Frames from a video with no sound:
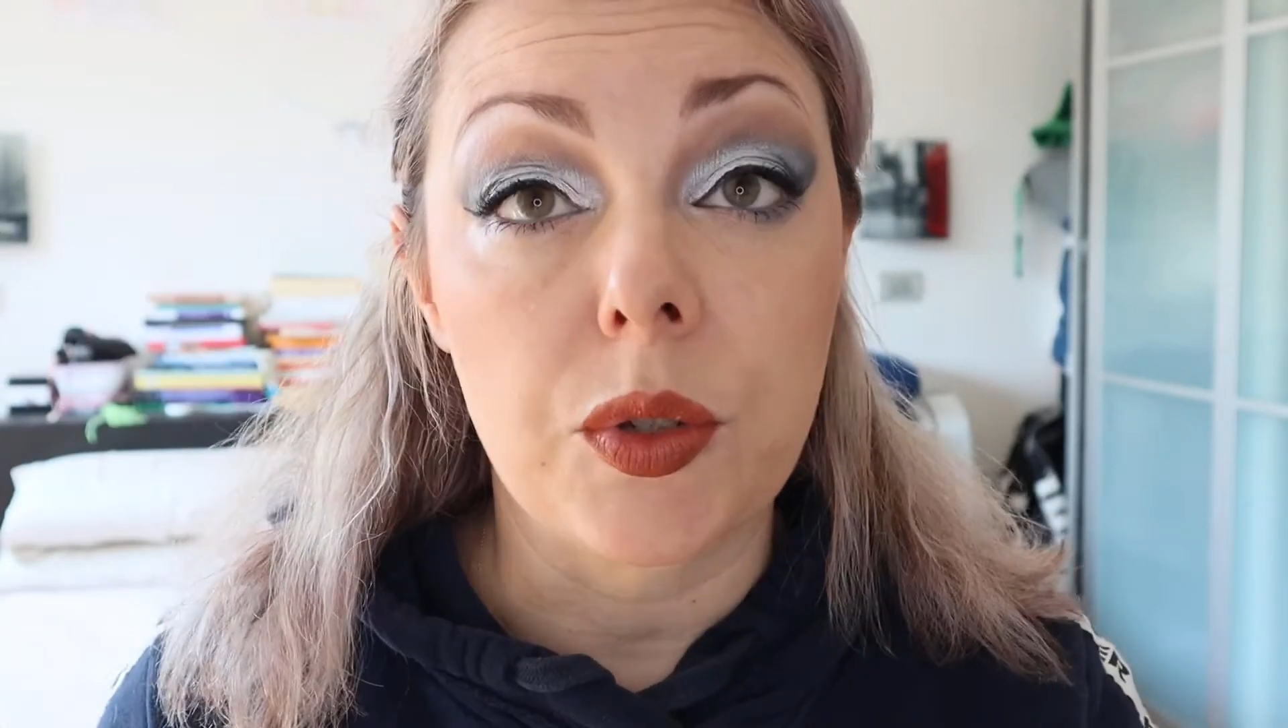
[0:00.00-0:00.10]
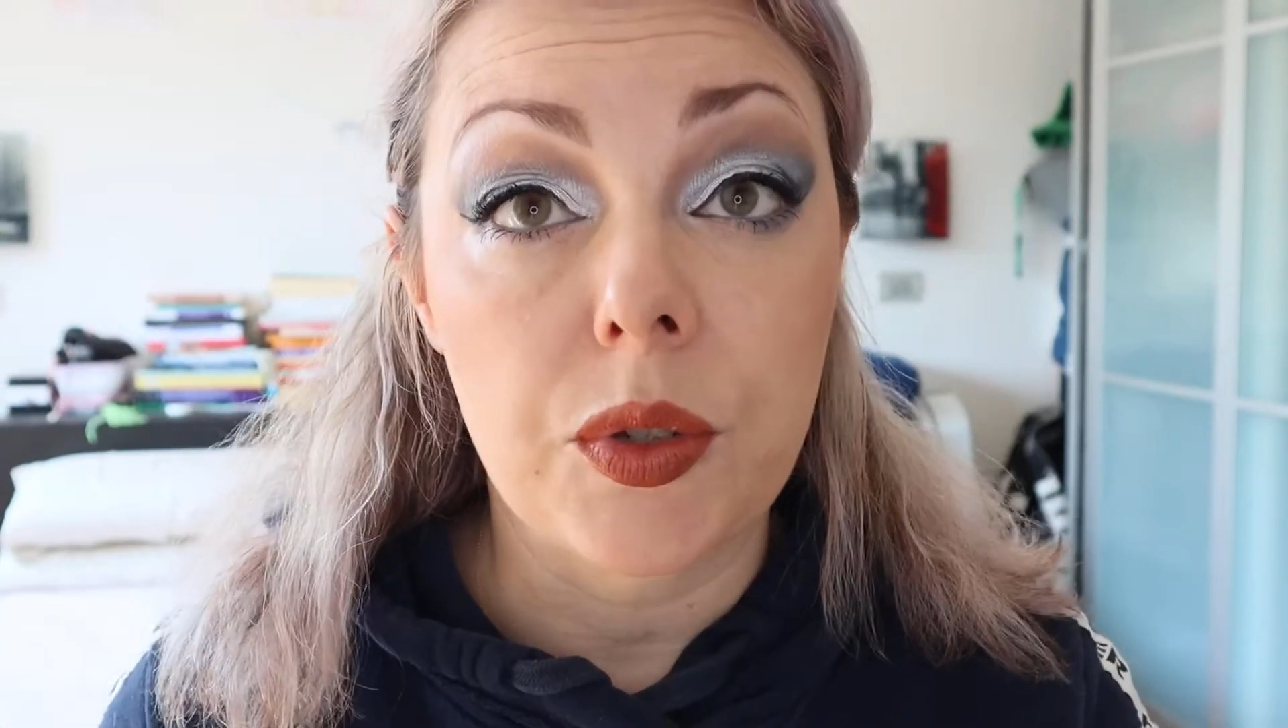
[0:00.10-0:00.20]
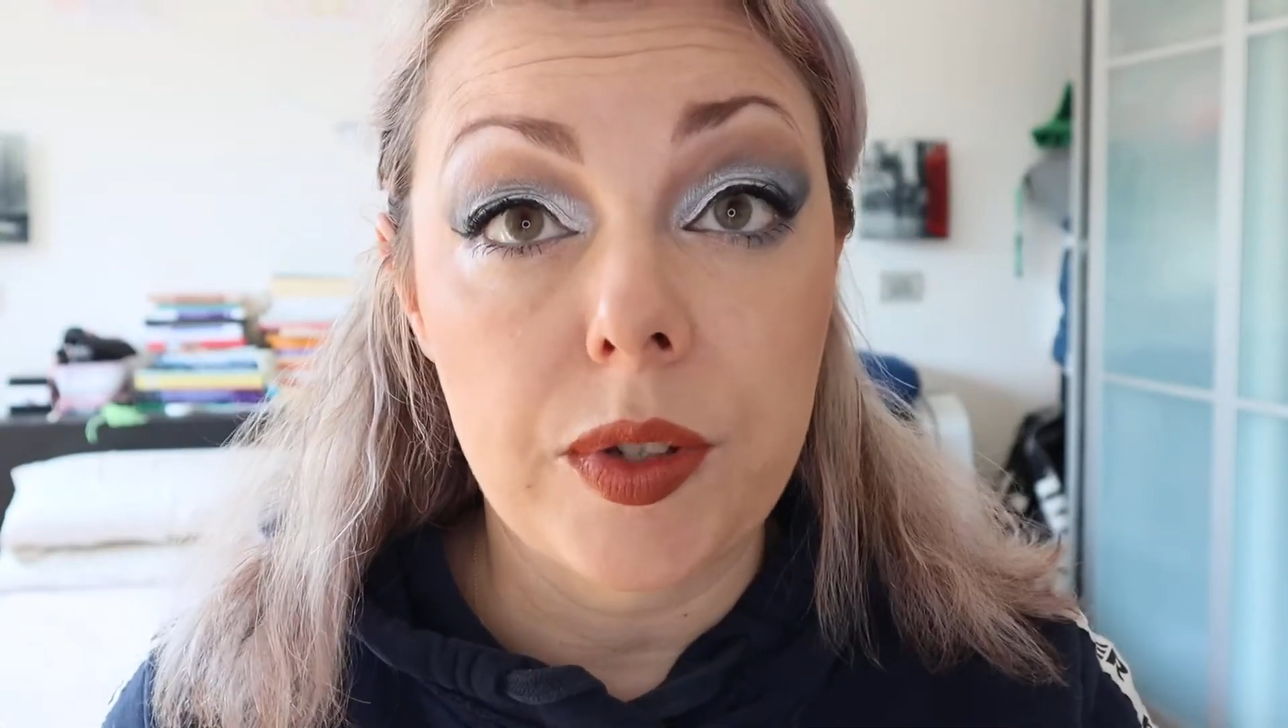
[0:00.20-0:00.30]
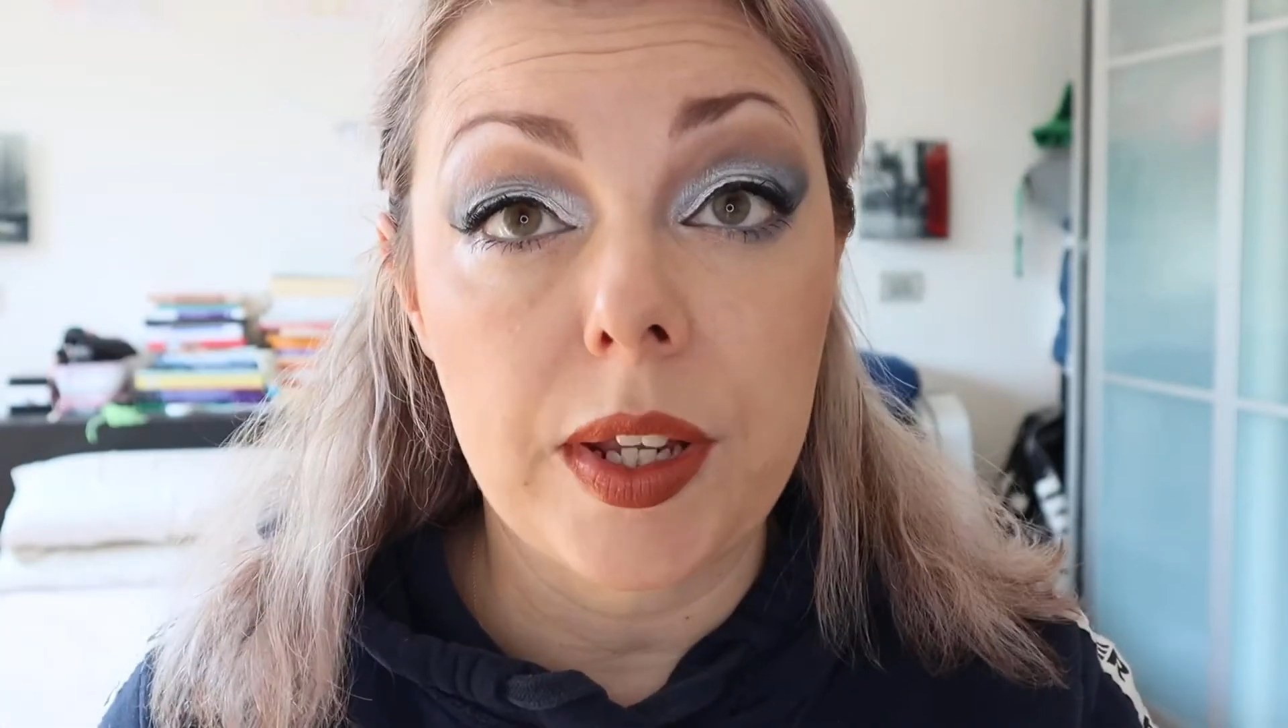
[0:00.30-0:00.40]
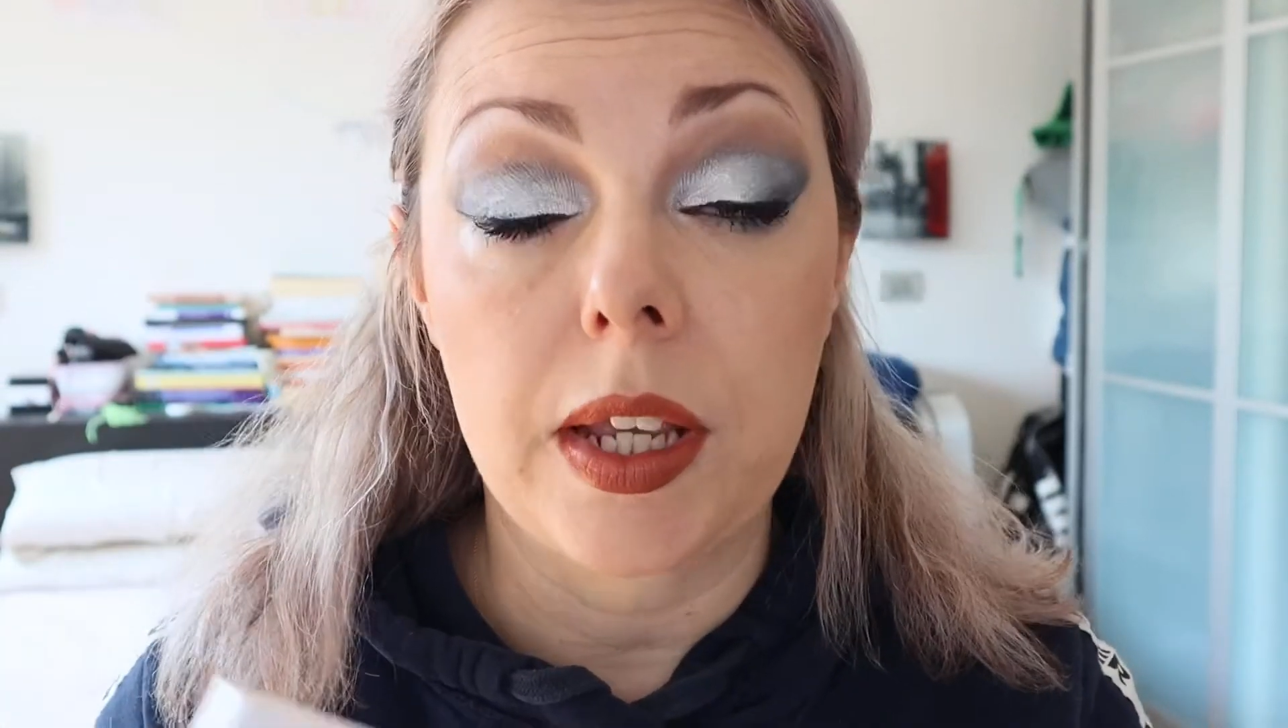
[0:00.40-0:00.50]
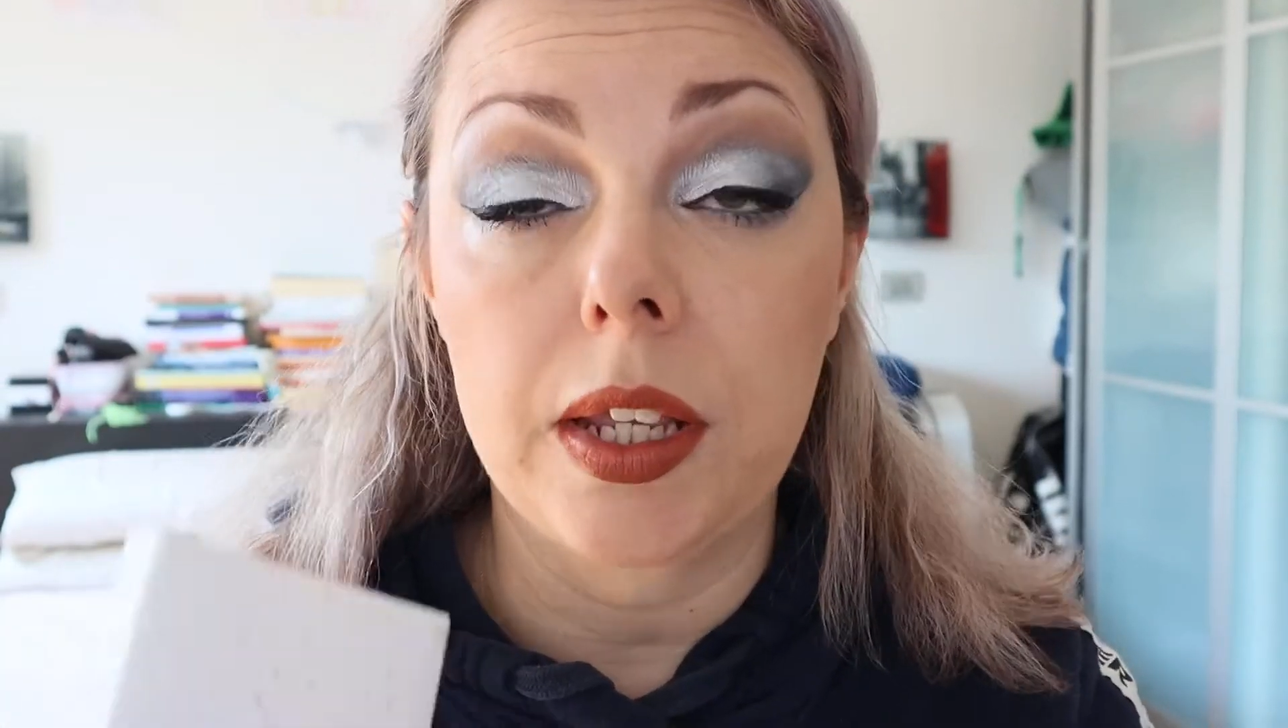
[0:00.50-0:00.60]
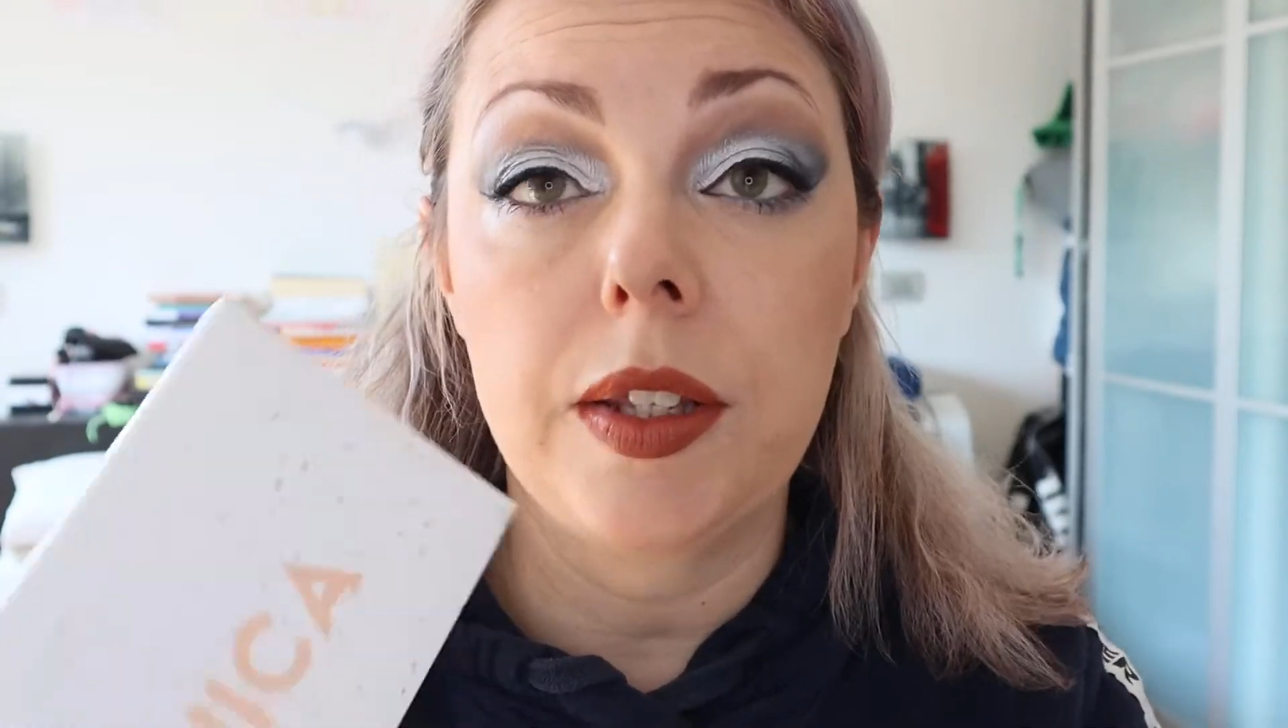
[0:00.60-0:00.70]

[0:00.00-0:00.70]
see.